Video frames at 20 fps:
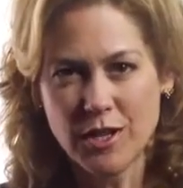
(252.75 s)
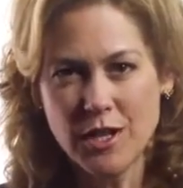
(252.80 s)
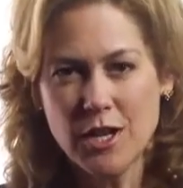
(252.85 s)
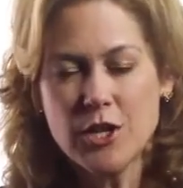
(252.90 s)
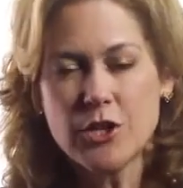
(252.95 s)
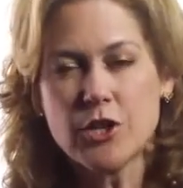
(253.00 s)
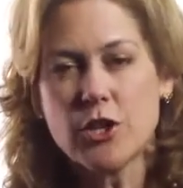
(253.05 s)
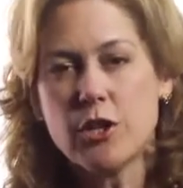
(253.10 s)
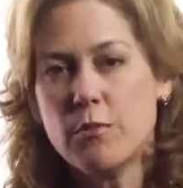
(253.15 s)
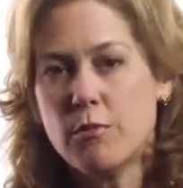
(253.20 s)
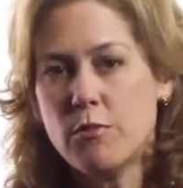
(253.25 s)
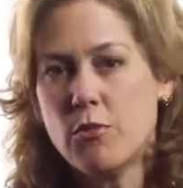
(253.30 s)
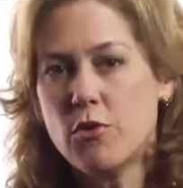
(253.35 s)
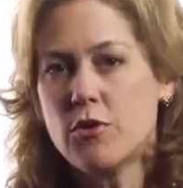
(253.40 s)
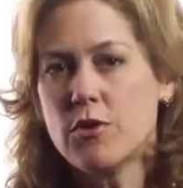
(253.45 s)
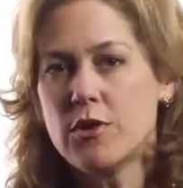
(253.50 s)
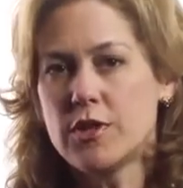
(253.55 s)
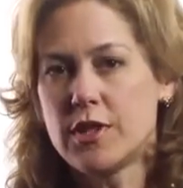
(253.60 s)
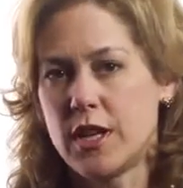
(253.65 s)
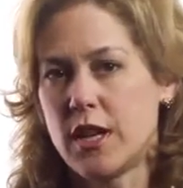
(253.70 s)
So the
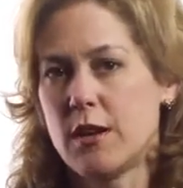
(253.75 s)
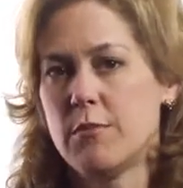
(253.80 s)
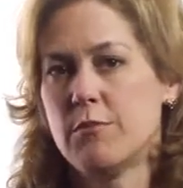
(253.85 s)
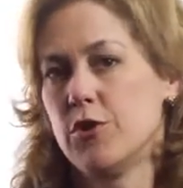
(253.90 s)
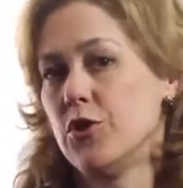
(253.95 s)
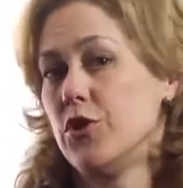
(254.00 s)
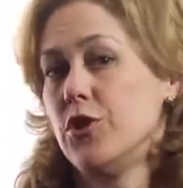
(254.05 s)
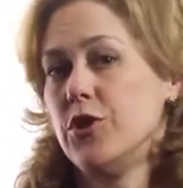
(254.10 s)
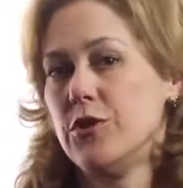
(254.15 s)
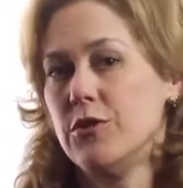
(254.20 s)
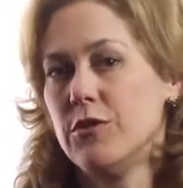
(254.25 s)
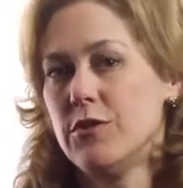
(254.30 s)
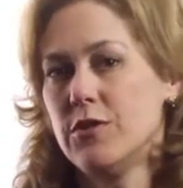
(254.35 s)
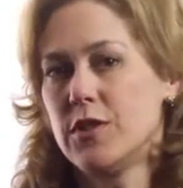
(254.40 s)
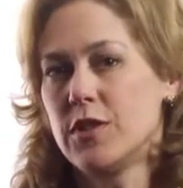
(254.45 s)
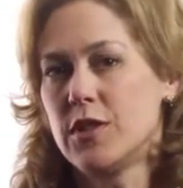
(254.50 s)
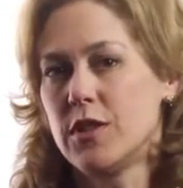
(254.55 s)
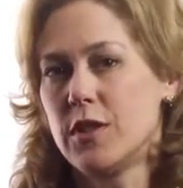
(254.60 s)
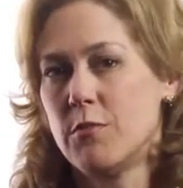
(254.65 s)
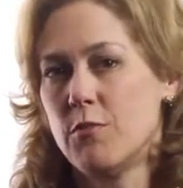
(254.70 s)
more Sam
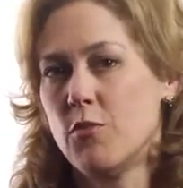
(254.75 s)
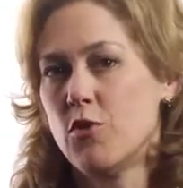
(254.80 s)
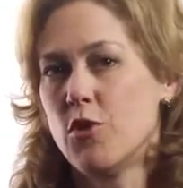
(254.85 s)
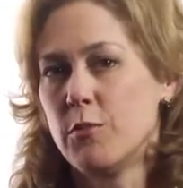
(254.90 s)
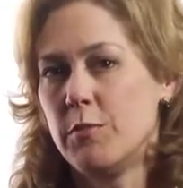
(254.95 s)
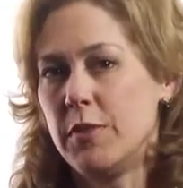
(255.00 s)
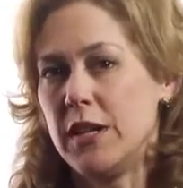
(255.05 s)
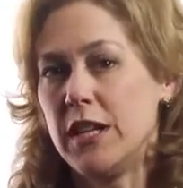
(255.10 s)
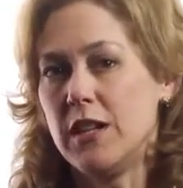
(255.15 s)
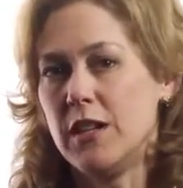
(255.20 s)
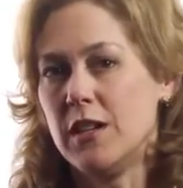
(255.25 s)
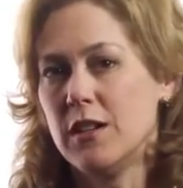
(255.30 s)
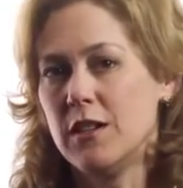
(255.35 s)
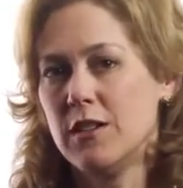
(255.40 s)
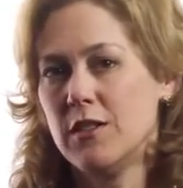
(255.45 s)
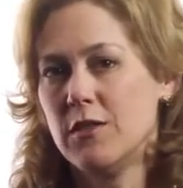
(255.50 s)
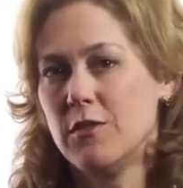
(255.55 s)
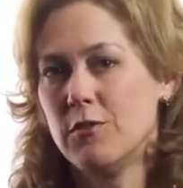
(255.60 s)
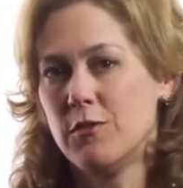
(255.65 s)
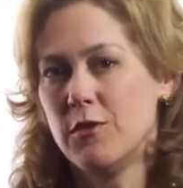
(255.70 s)
pursues, the more Pete
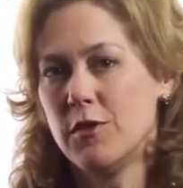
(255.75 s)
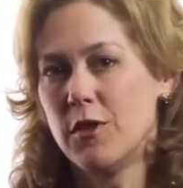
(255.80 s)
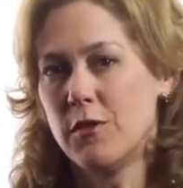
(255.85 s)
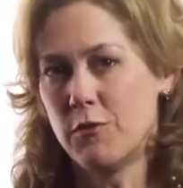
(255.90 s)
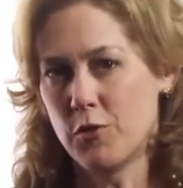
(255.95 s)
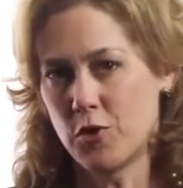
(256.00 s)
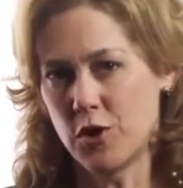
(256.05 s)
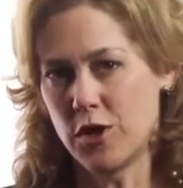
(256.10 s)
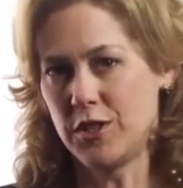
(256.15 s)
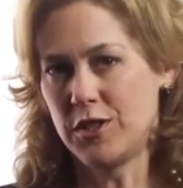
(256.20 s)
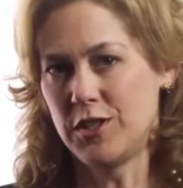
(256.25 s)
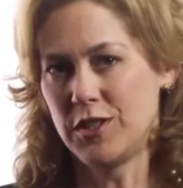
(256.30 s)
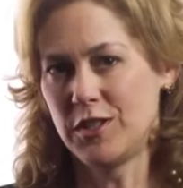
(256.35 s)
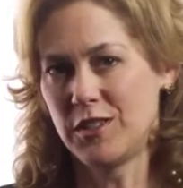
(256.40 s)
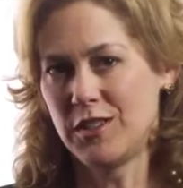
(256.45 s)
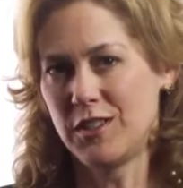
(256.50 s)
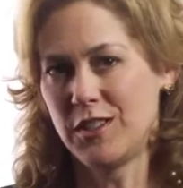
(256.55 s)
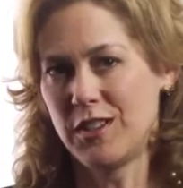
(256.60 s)
avoids.